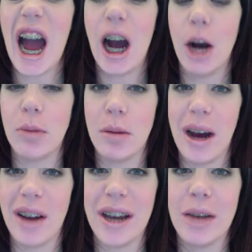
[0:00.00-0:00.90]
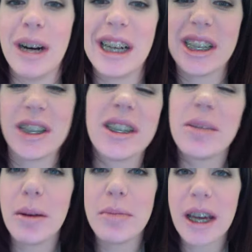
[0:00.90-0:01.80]
open my mouth that much.
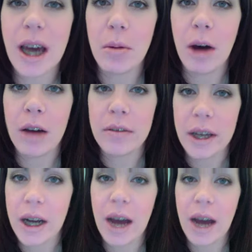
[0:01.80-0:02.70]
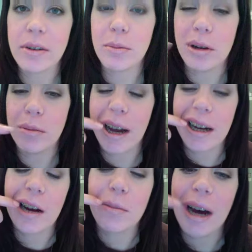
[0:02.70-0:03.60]
Sometimes they come off and I have to put them back
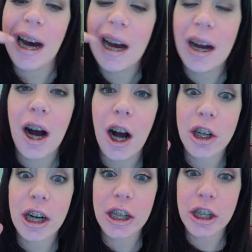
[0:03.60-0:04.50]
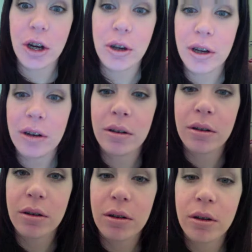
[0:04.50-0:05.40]
on. But I'll try to show you
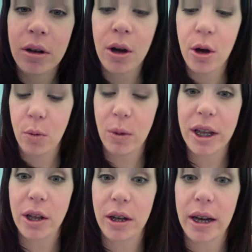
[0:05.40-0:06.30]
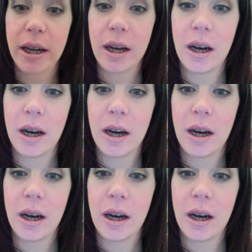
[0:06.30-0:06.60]
what they look like.